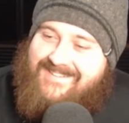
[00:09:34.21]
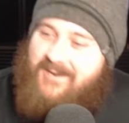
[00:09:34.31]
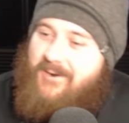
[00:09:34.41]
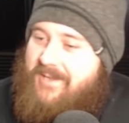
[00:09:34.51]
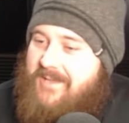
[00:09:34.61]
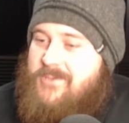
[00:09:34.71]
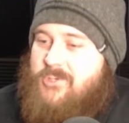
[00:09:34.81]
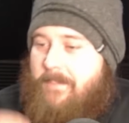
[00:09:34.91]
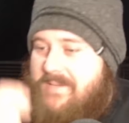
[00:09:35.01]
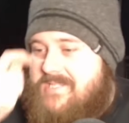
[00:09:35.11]
Guru, can you
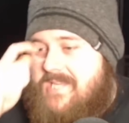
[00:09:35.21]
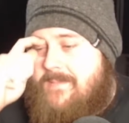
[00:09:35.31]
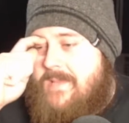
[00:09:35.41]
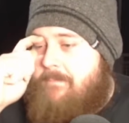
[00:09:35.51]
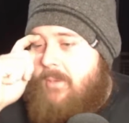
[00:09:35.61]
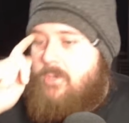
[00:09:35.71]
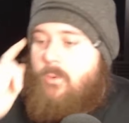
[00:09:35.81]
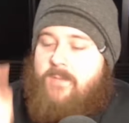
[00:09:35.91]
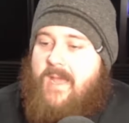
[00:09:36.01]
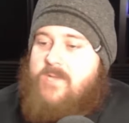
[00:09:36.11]
drop a steamy
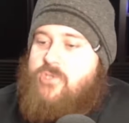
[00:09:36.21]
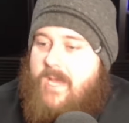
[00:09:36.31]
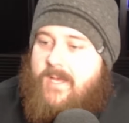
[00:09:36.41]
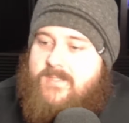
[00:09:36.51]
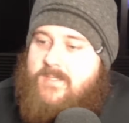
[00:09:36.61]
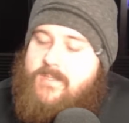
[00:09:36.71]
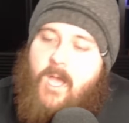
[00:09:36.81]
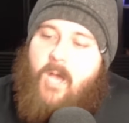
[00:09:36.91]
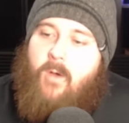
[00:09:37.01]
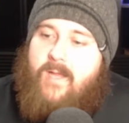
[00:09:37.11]
poo on my chest?
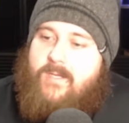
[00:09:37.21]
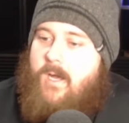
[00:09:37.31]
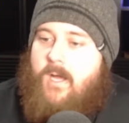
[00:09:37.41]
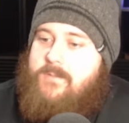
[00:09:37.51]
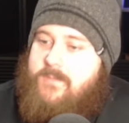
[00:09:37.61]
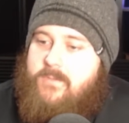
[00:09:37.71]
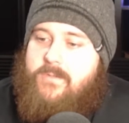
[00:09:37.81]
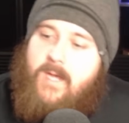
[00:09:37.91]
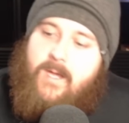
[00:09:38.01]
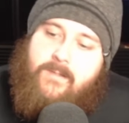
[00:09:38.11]
No, I can't
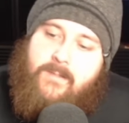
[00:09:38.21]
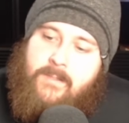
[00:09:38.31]
do that.